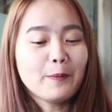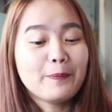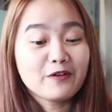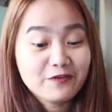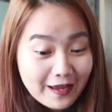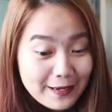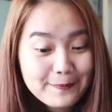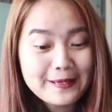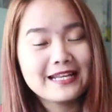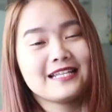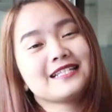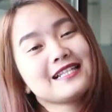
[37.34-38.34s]
Opo, 5
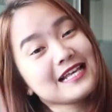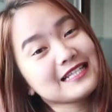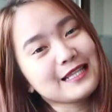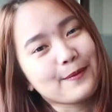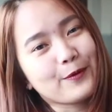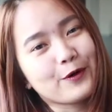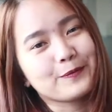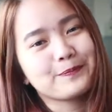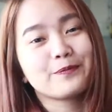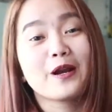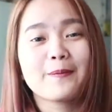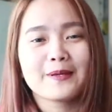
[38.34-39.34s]
minutes. Last na po.
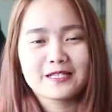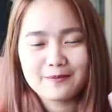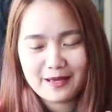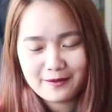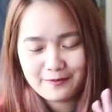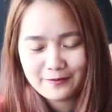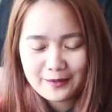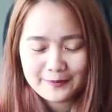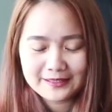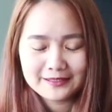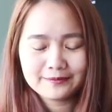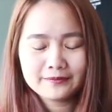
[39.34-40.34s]
Promise, ma.
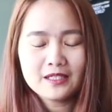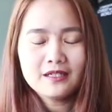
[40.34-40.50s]
Promise.